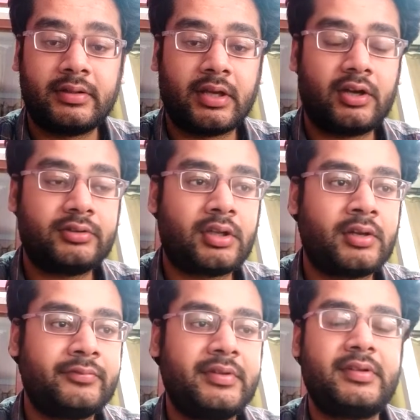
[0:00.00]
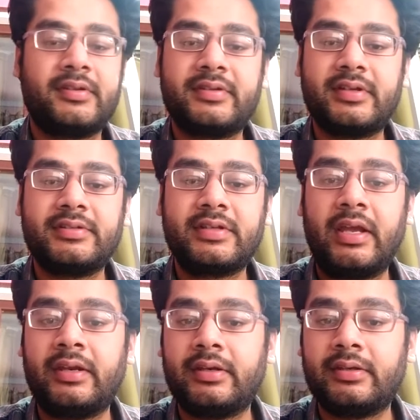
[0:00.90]
the author of this research
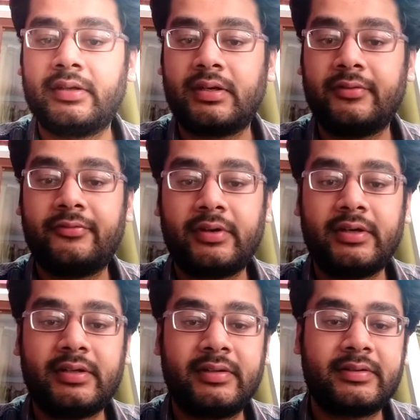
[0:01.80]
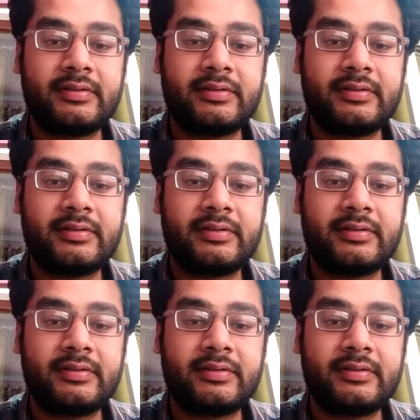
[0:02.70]
and the different